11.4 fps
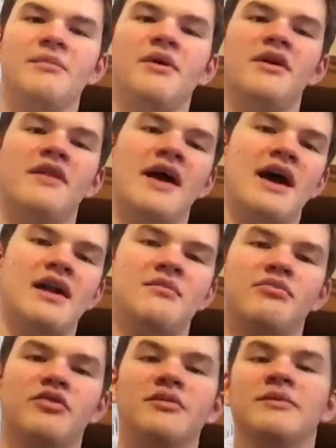But
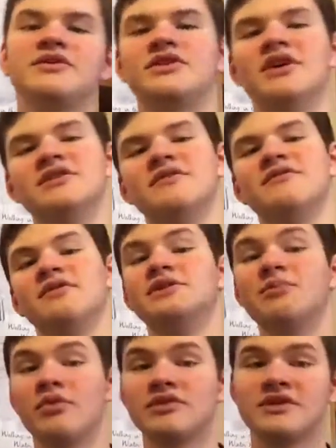that pretty much does it for
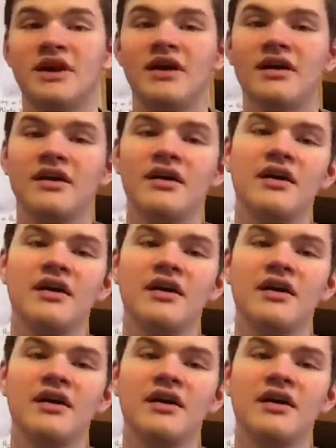sports talk.